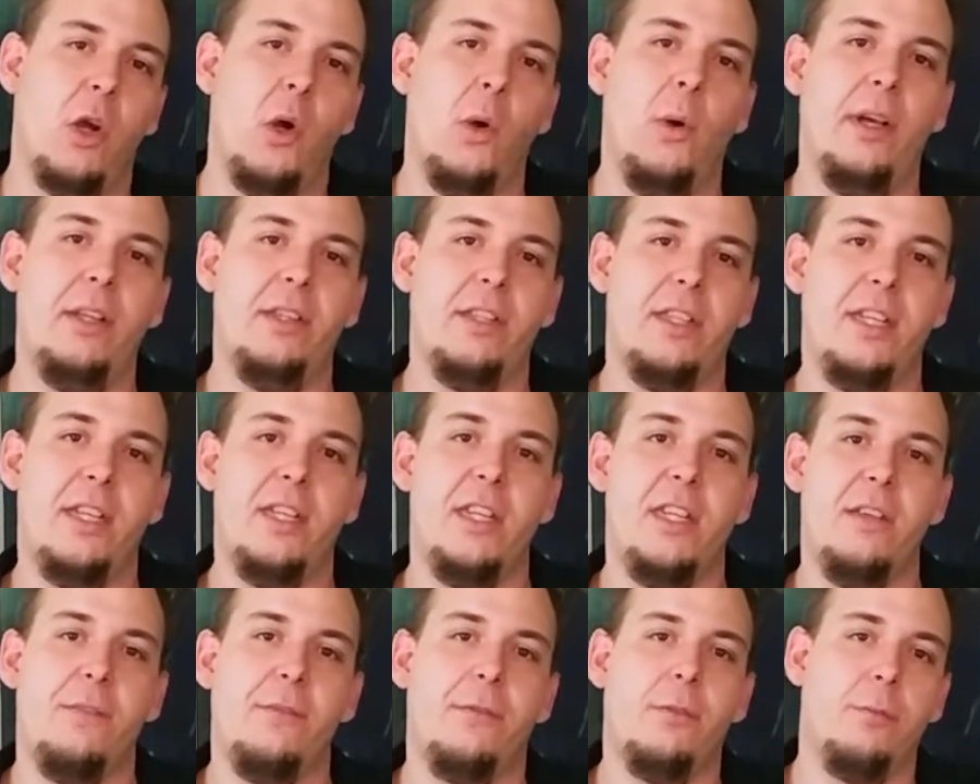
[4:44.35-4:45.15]

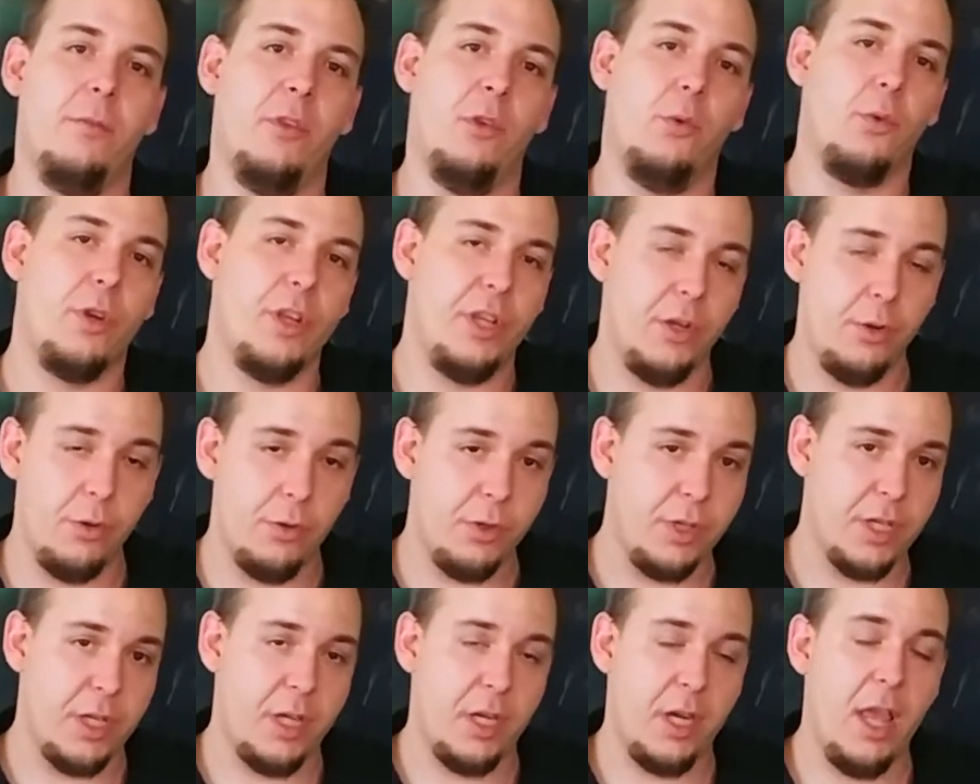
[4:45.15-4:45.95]
OLED from the
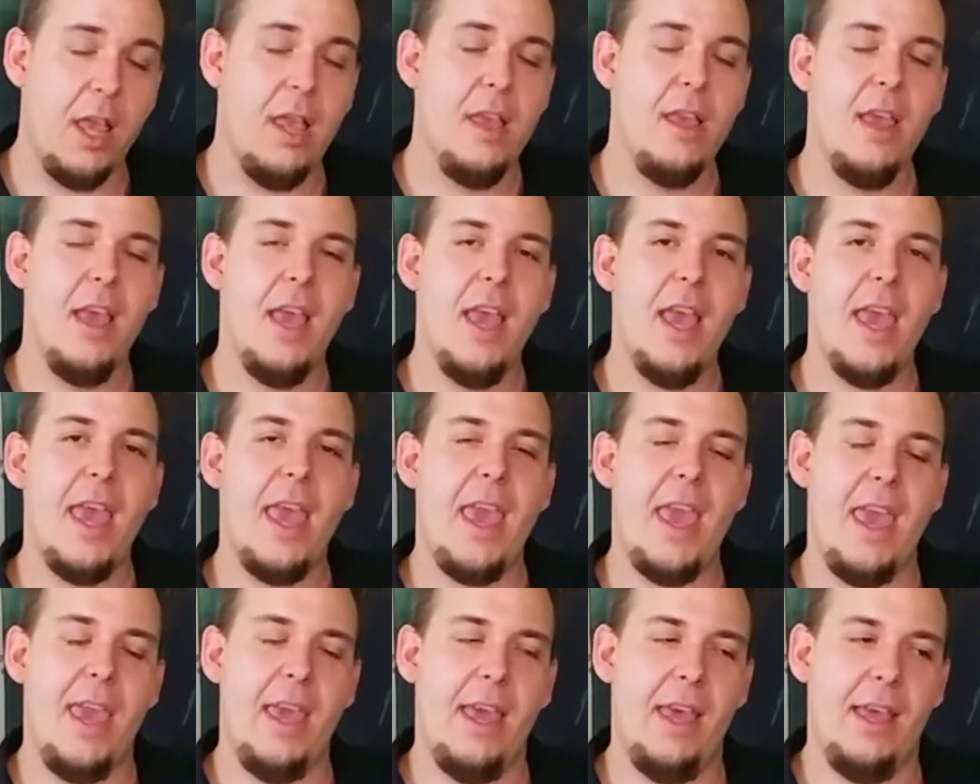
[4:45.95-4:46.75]
Ryujin,
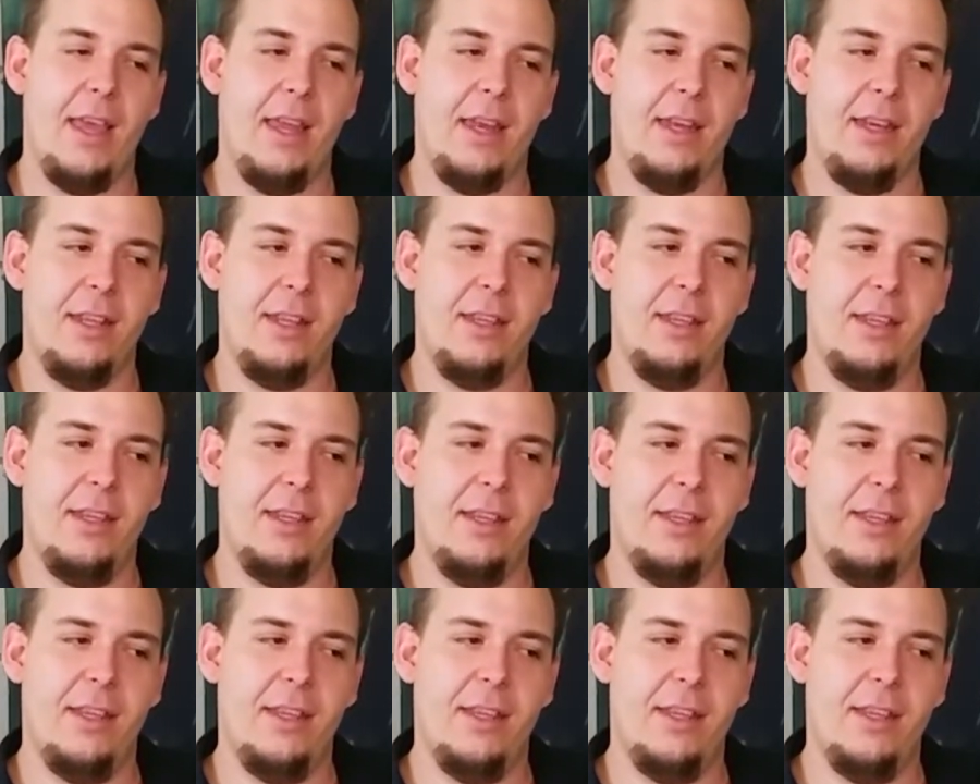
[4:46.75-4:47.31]
and